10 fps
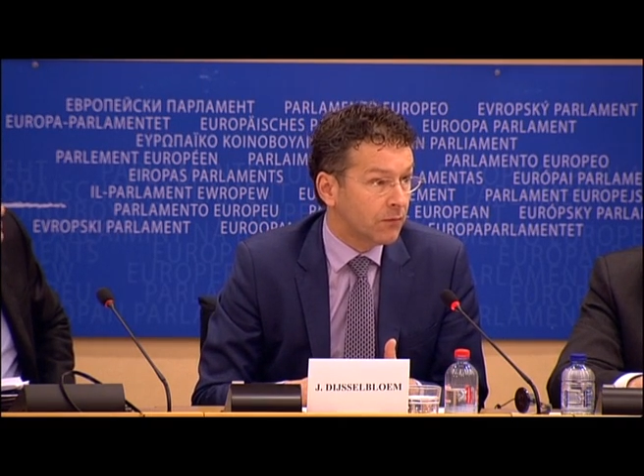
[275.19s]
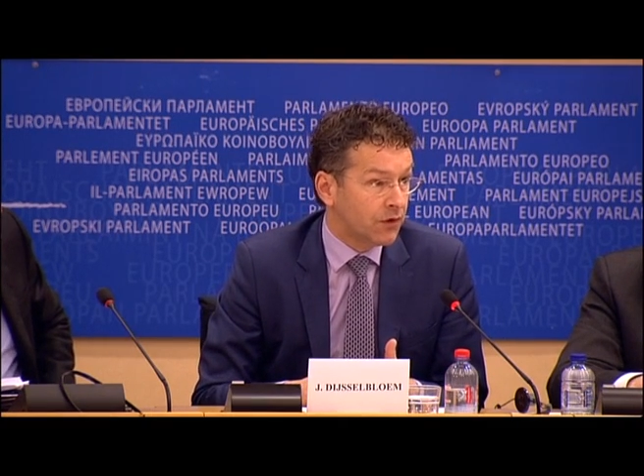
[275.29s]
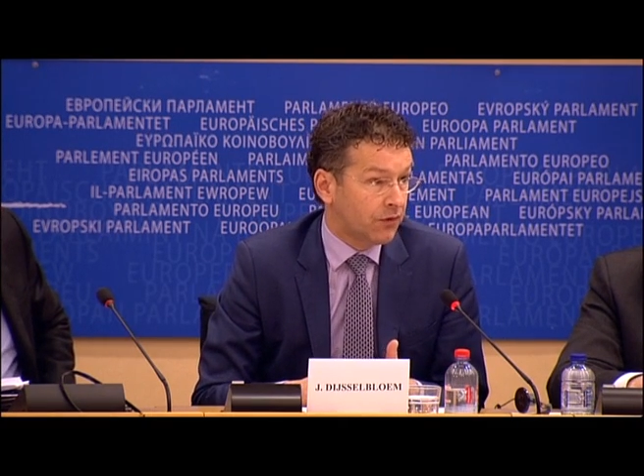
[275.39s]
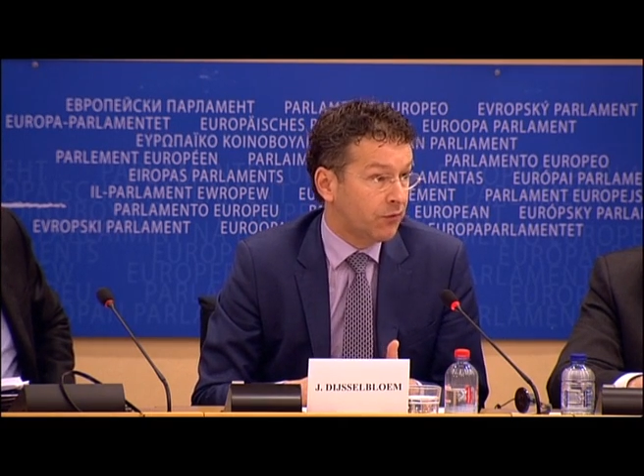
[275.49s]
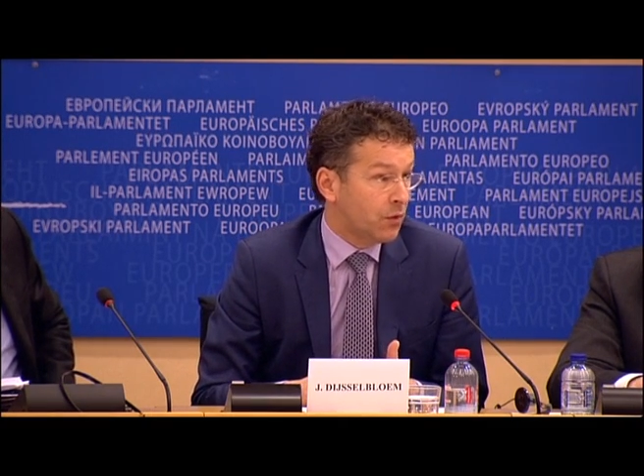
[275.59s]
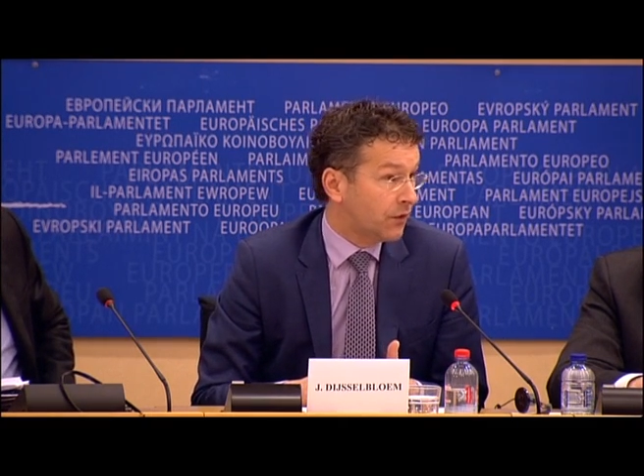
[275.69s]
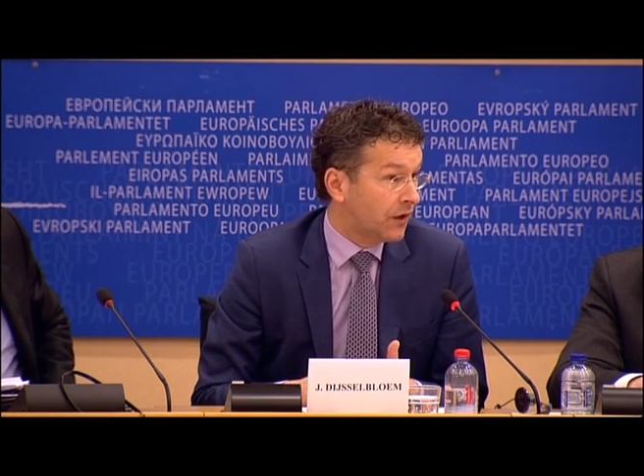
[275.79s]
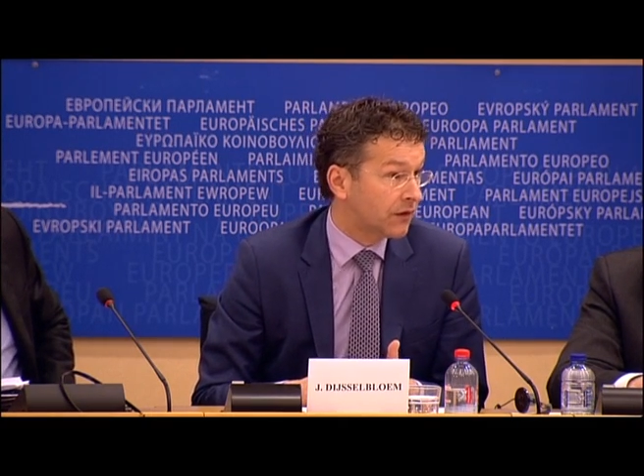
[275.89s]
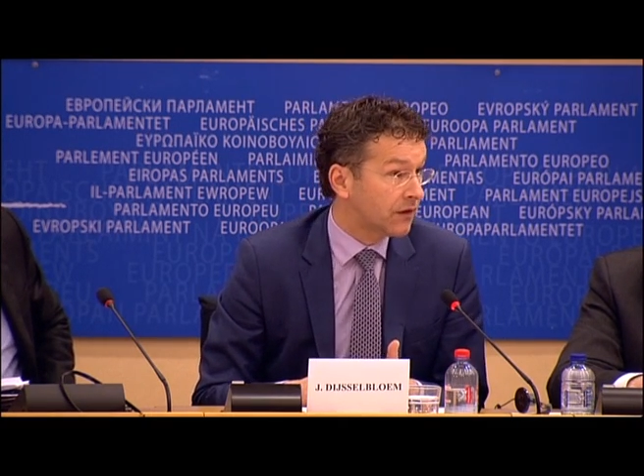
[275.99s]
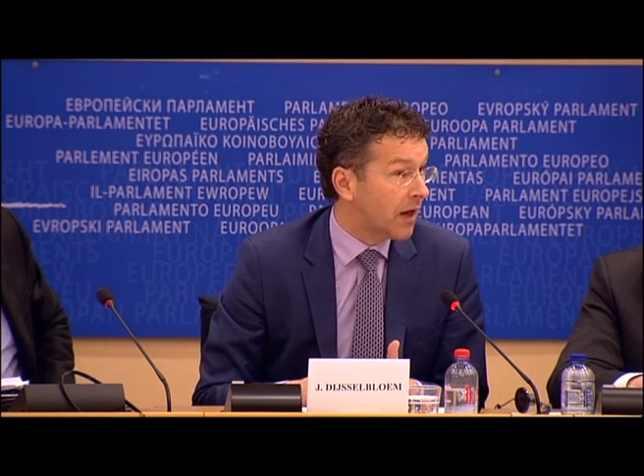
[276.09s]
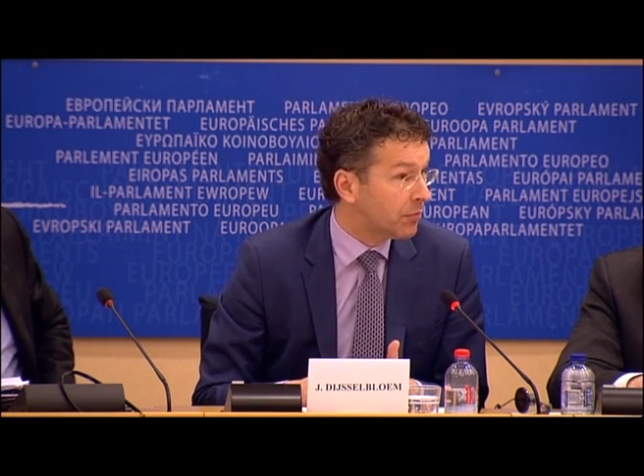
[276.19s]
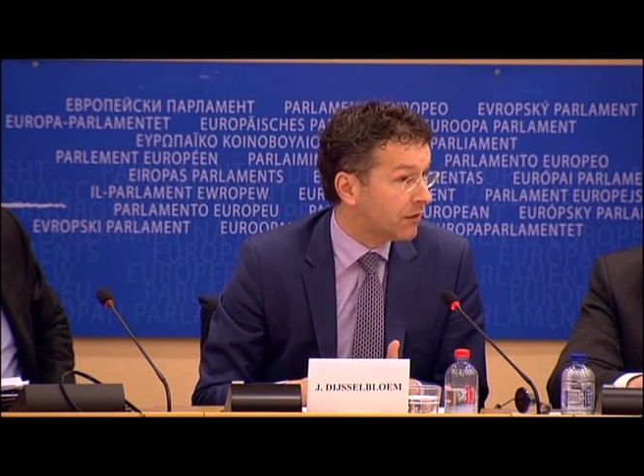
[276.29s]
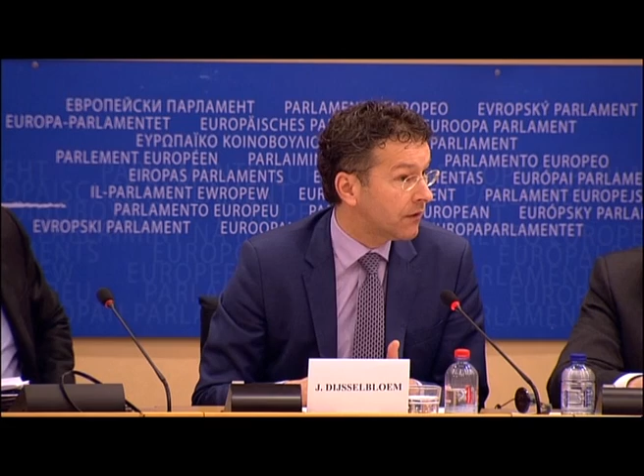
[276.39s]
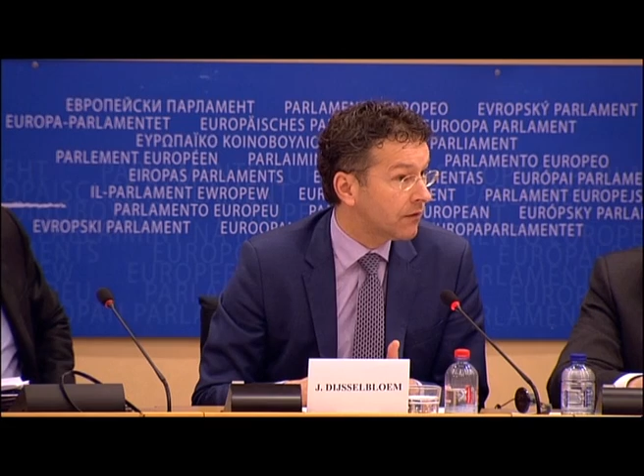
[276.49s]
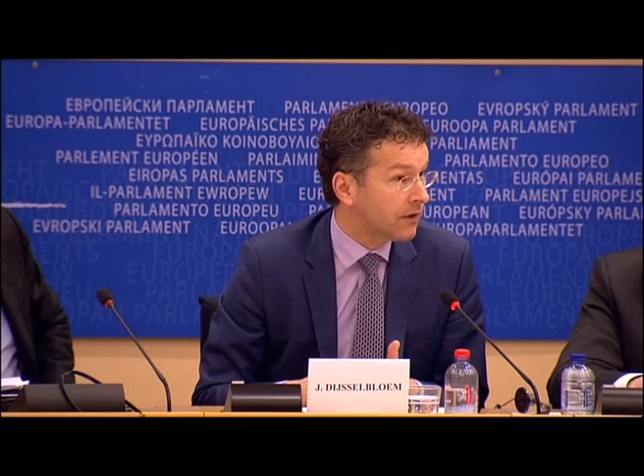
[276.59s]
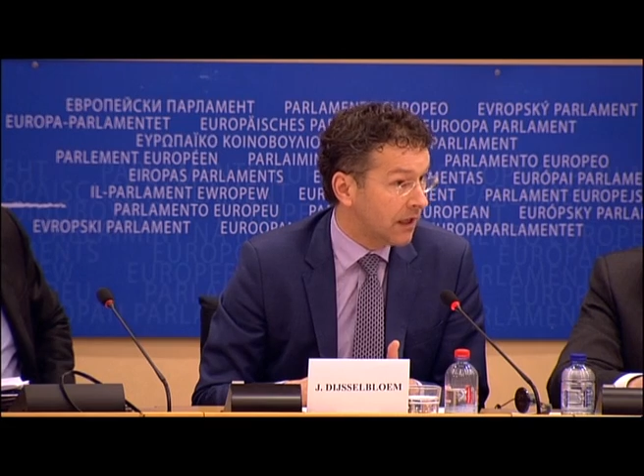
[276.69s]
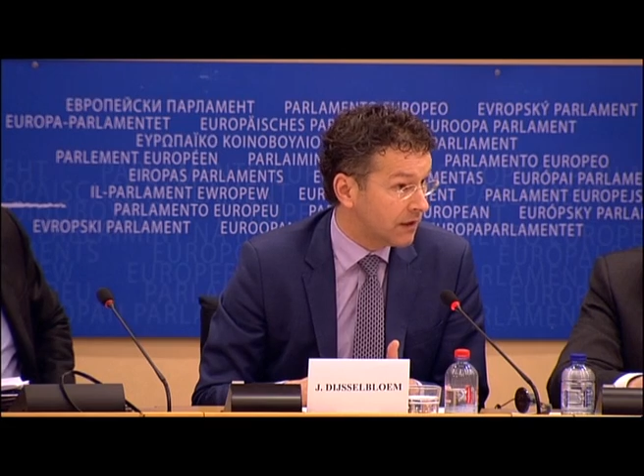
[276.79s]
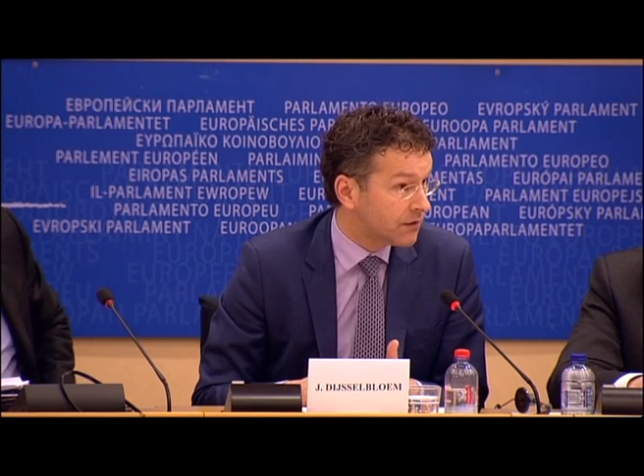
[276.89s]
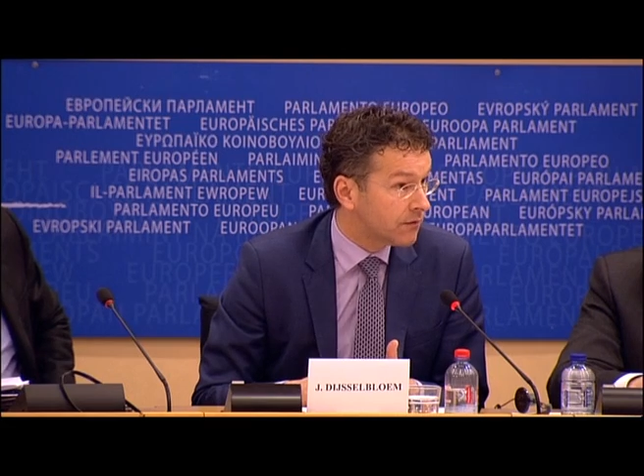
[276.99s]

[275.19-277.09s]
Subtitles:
which of course hasn't happened yet.